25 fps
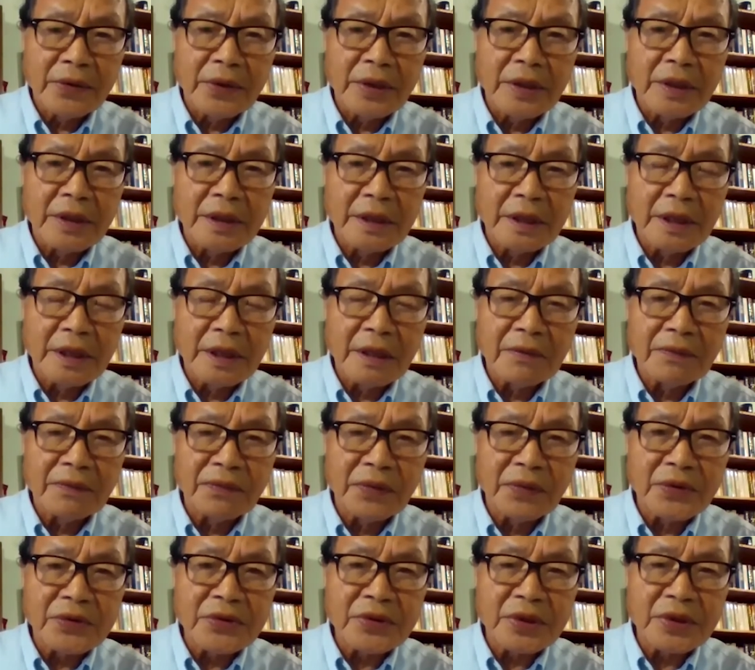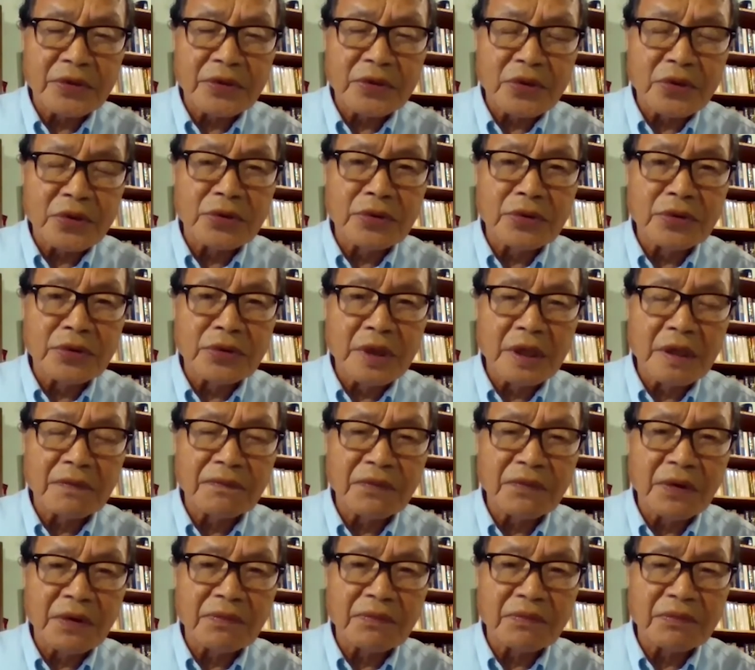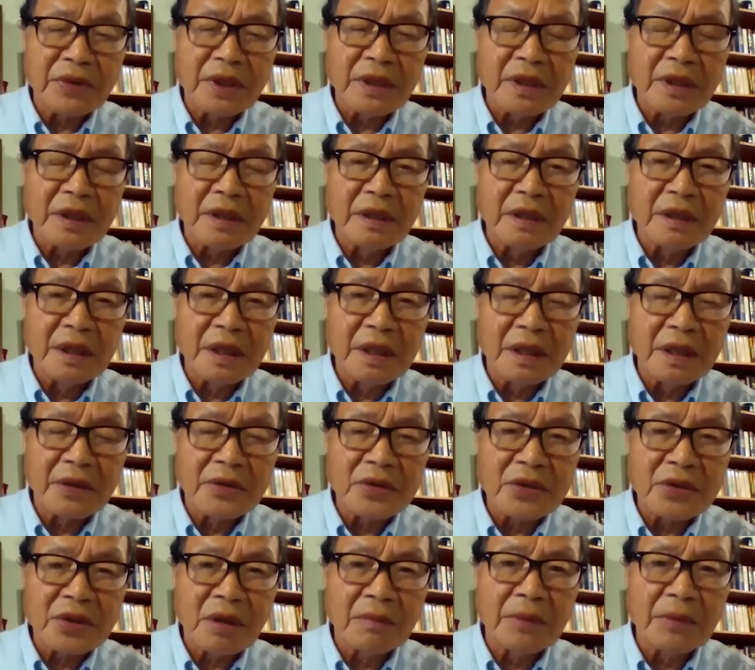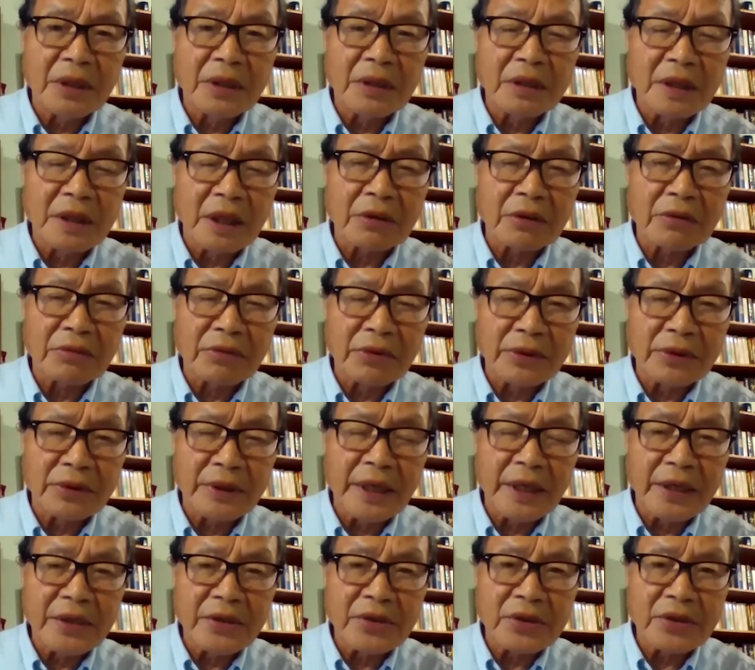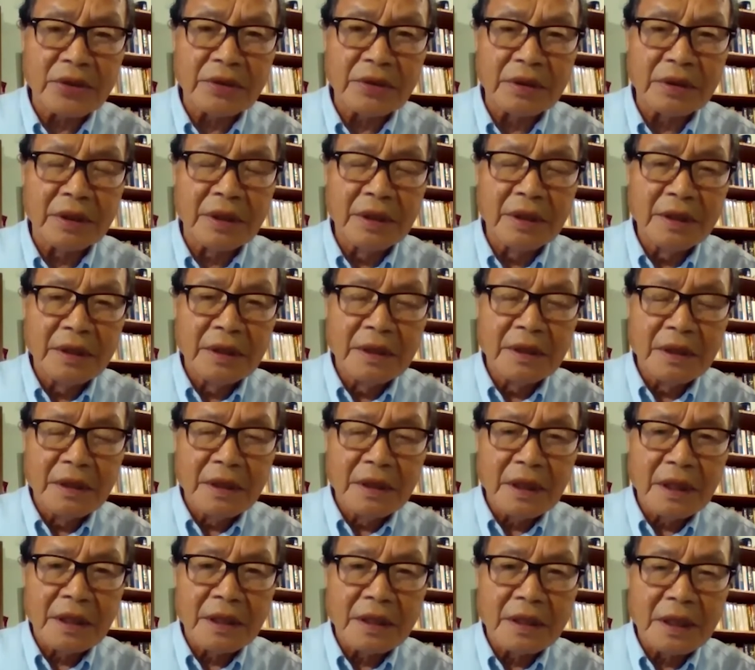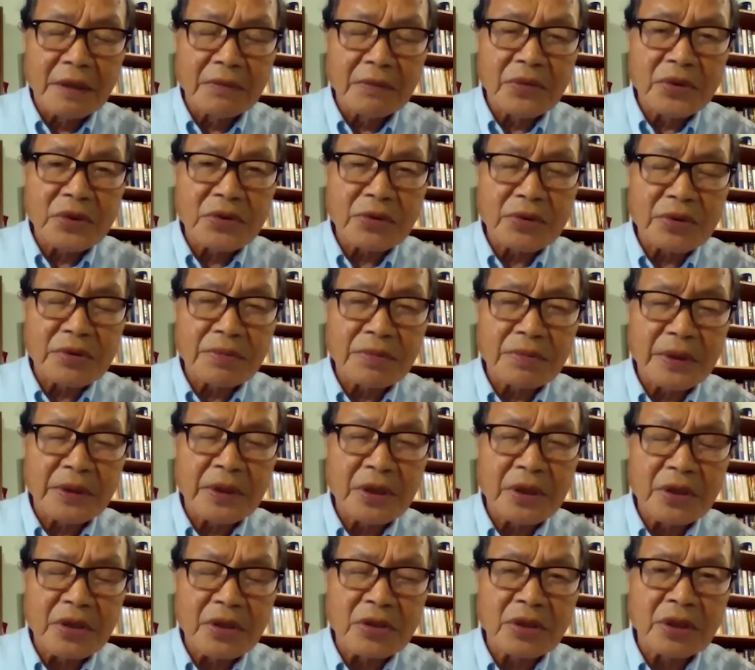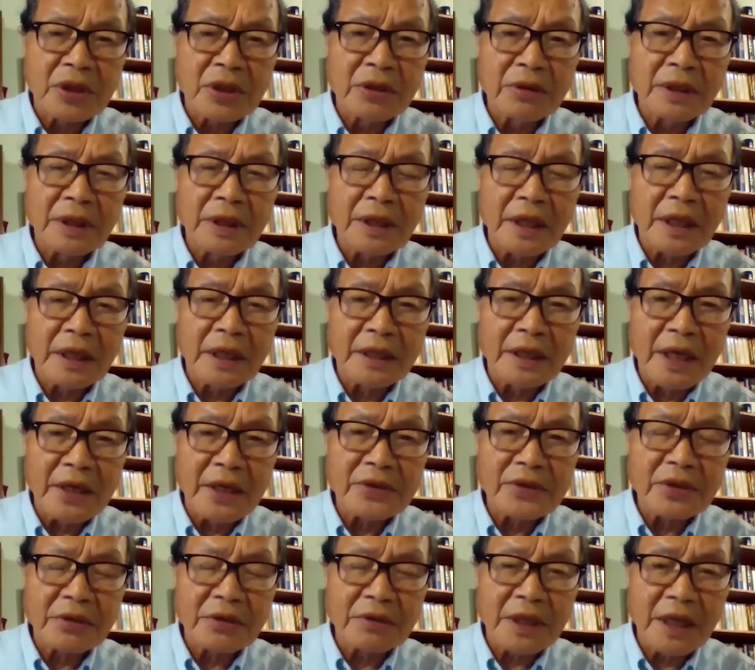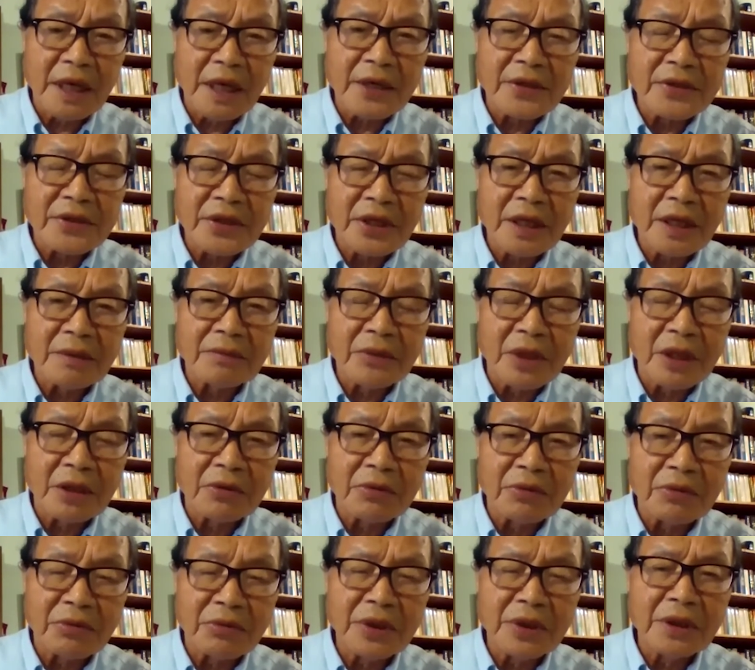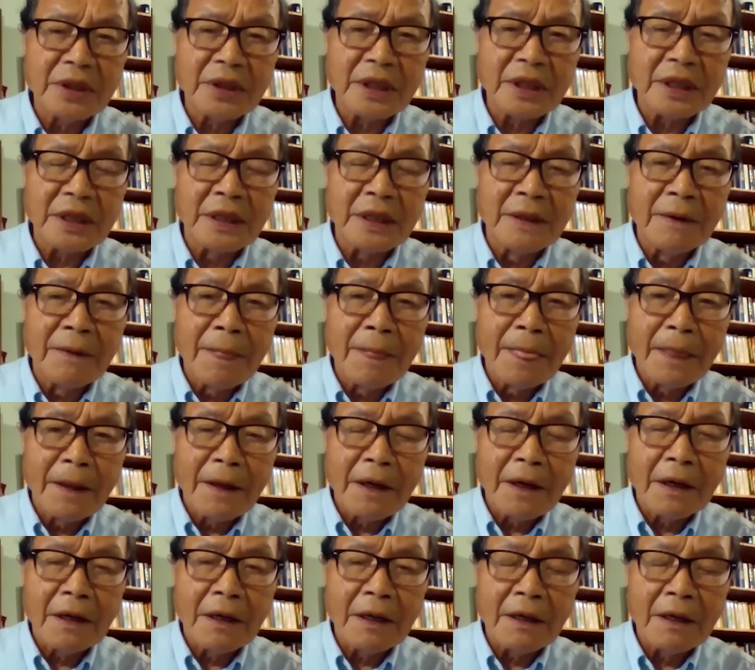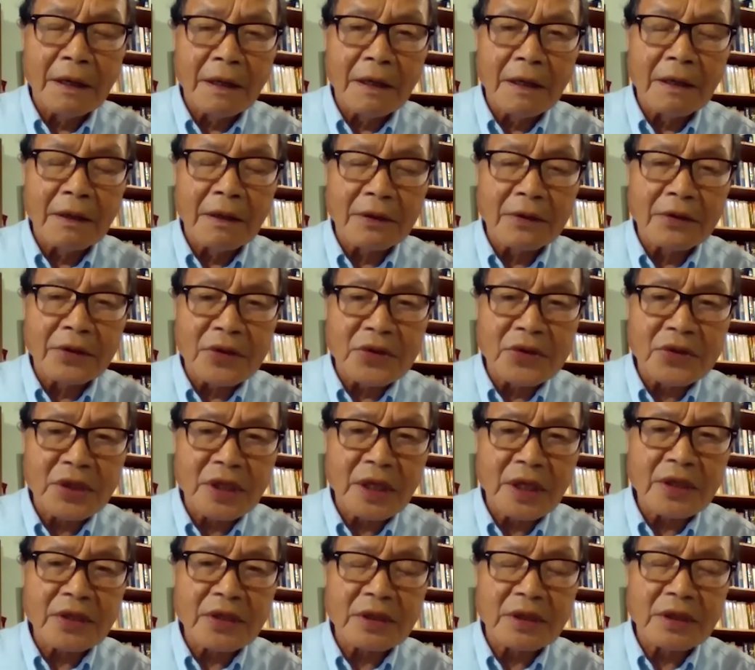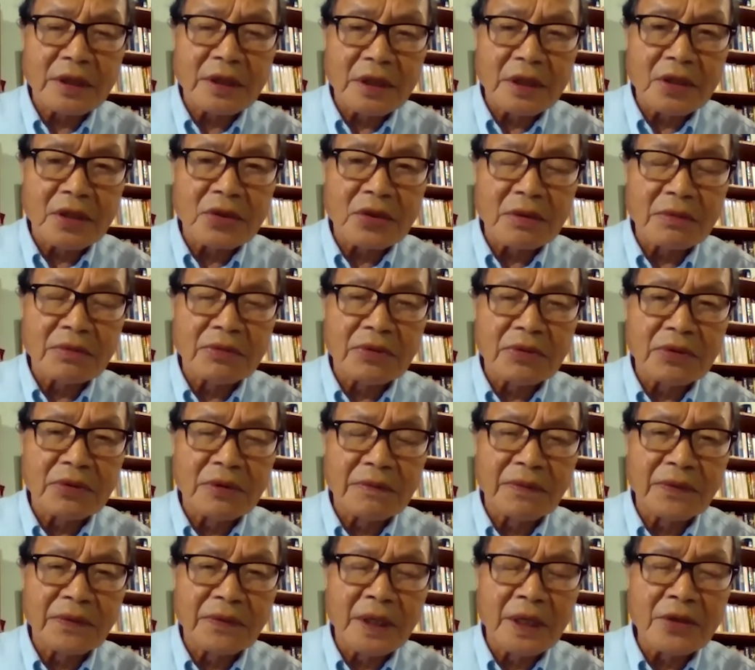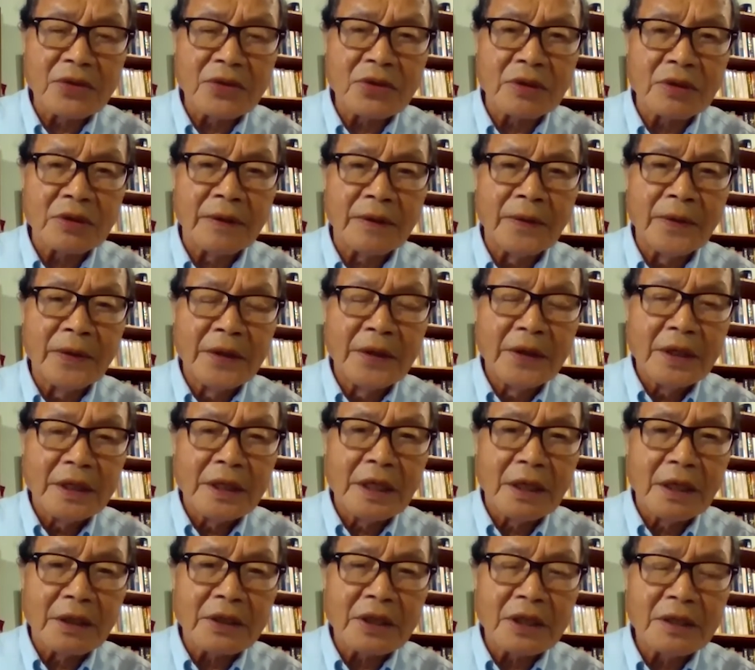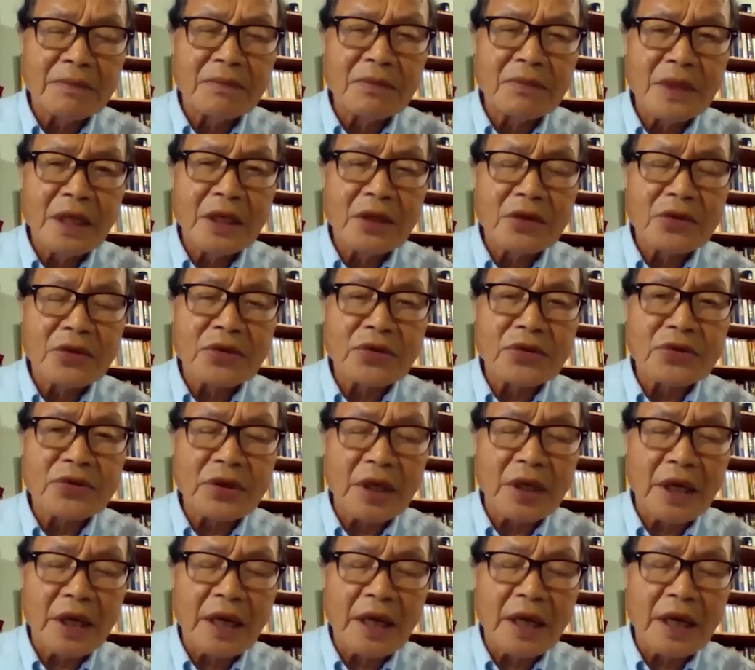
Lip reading: the first June 15 summit declaration, and that, which was very historic. And that's the last time they really discussed the issue of unification. Now, Kim Dae-jung's